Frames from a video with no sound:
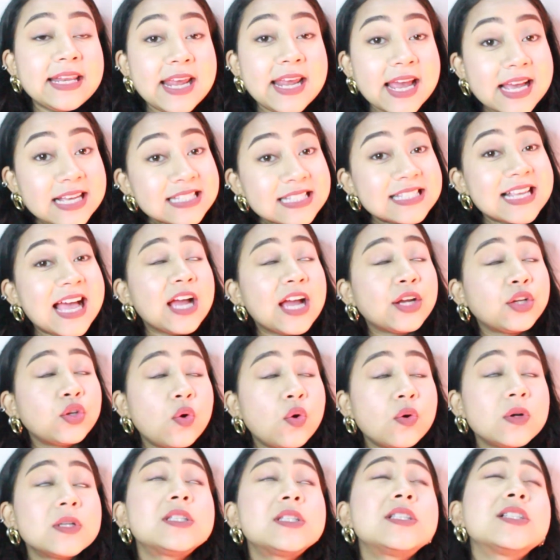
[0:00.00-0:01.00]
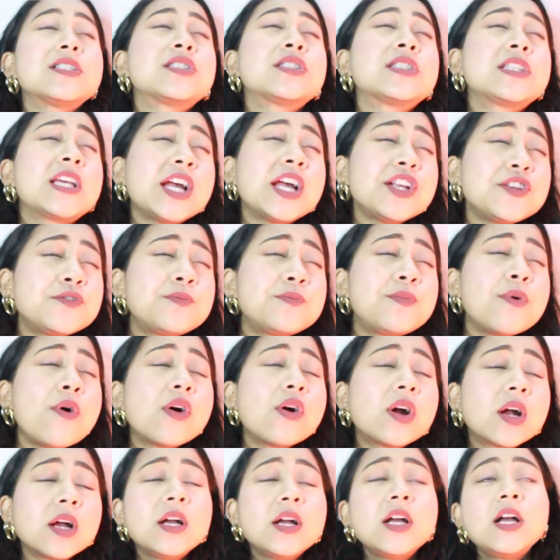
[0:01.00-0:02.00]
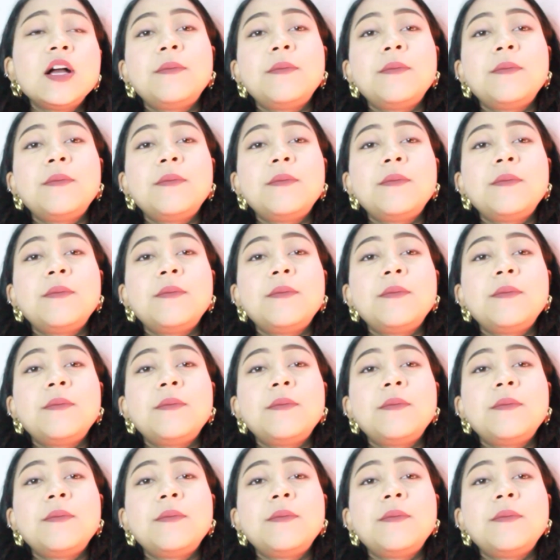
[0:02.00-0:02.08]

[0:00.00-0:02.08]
yes, I know it's a sketchbook,